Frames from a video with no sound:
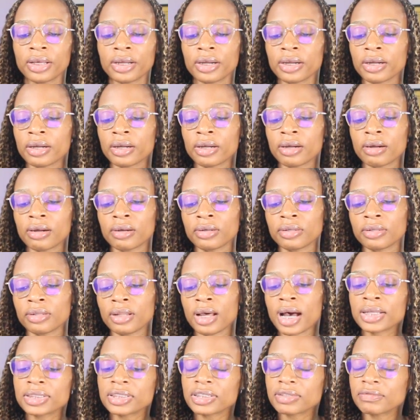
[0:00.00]
There are
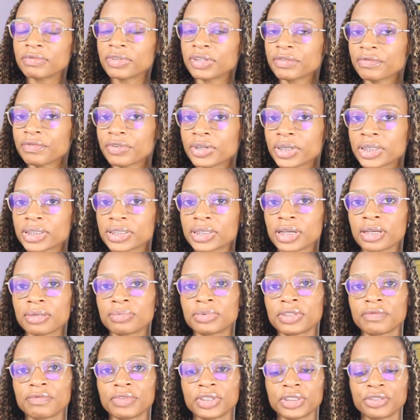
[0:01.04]
lots of different
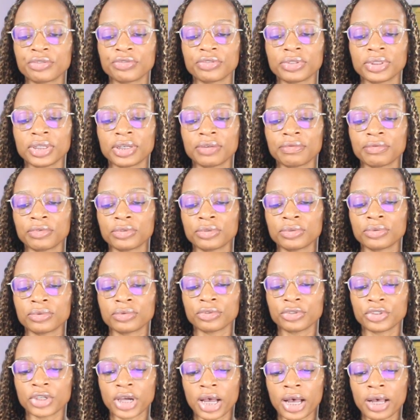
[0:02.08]
types of
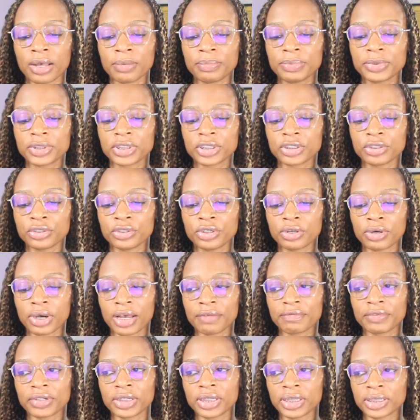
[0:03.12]
entry-level jobs, so you don't
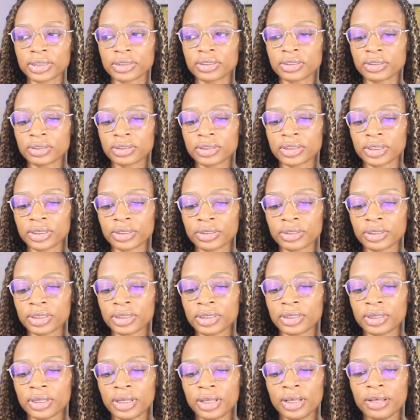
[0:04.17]
have to
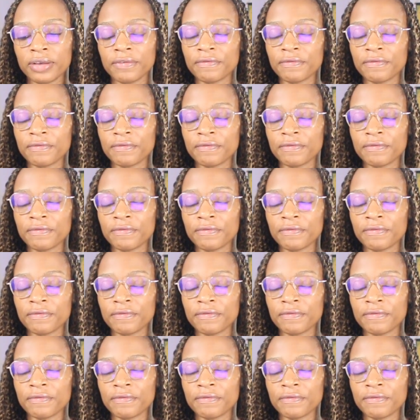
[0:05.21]
necessarily